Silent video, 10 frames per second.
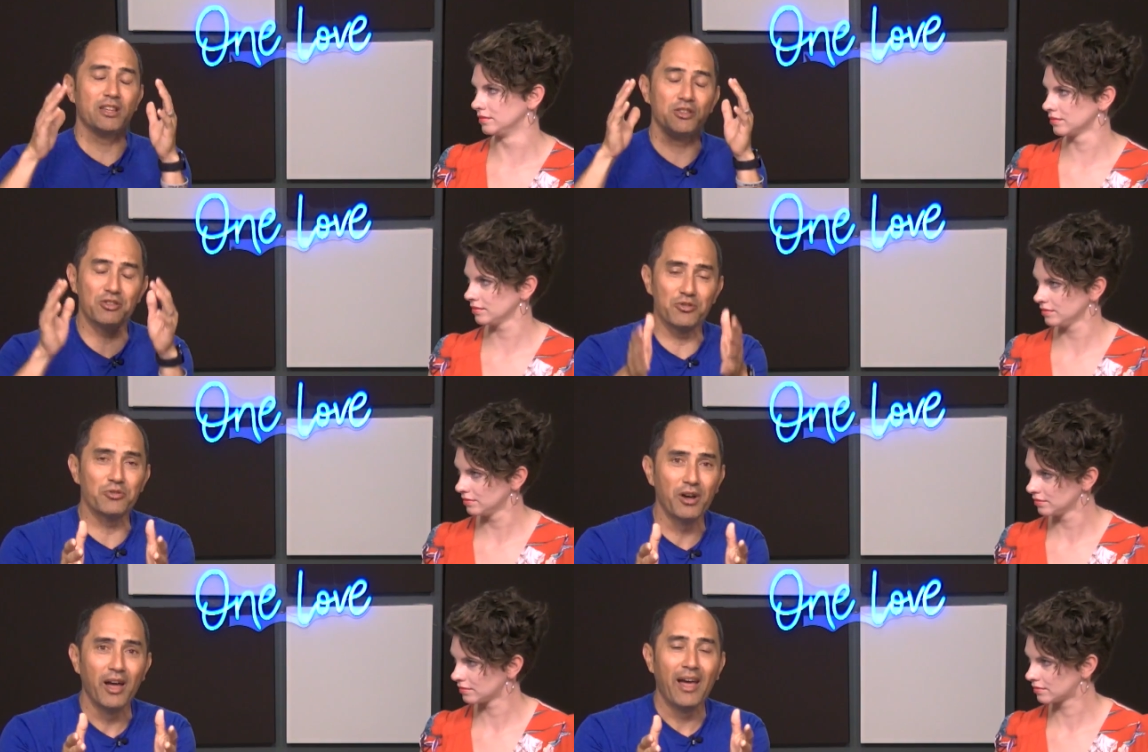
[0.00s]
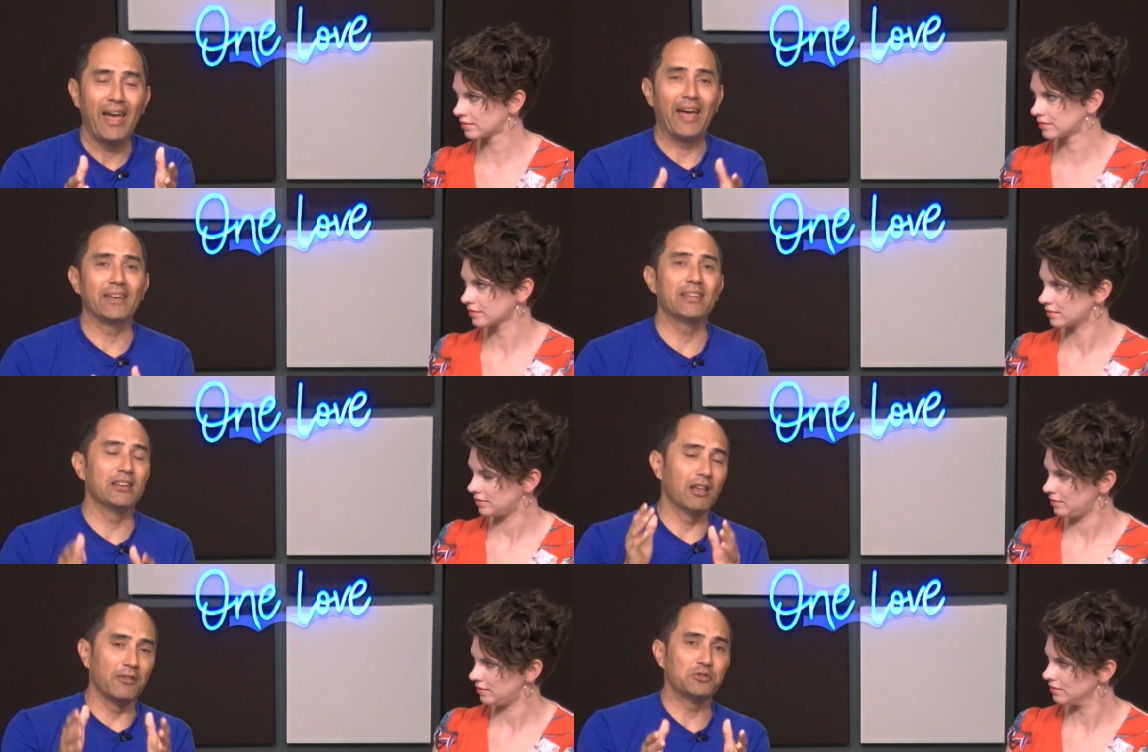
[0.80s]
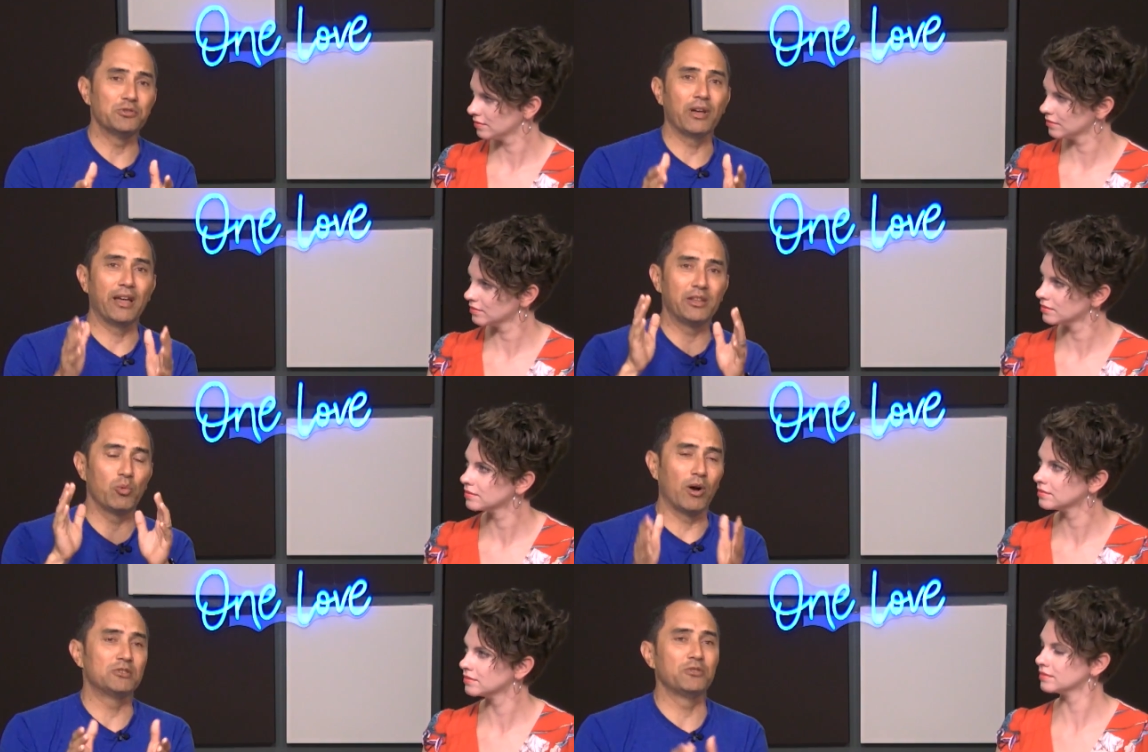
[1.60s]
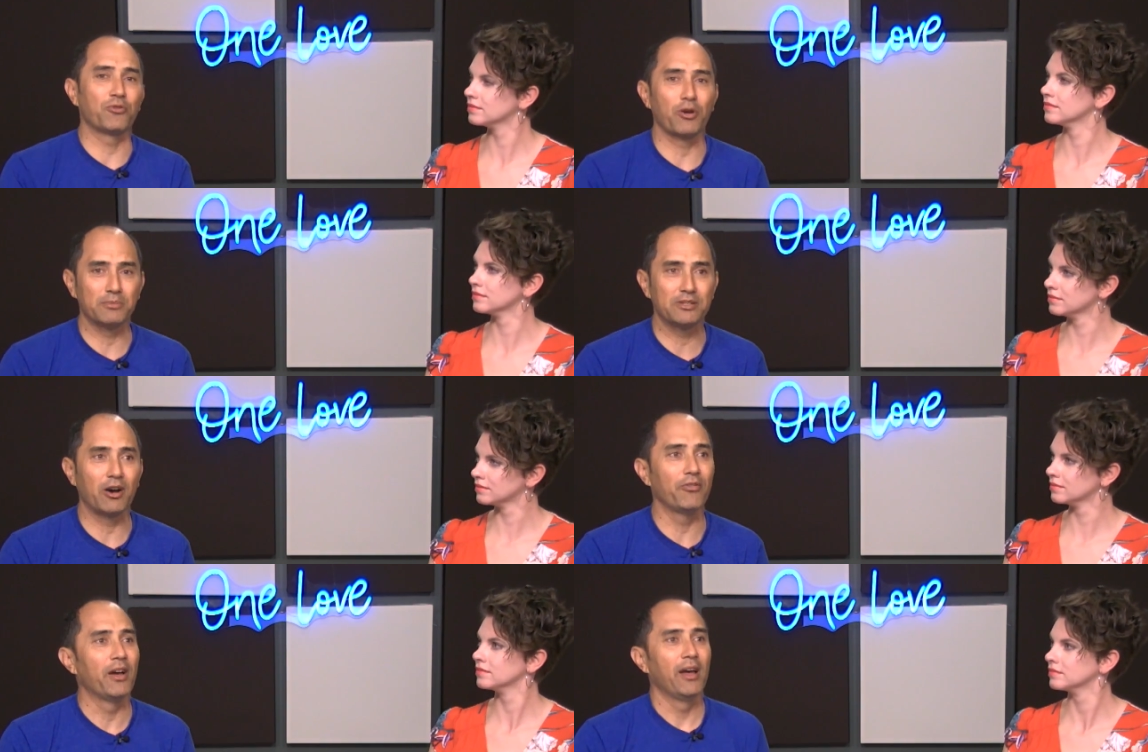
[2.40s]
Speaker 1: you and he loves you and he wants you for himself.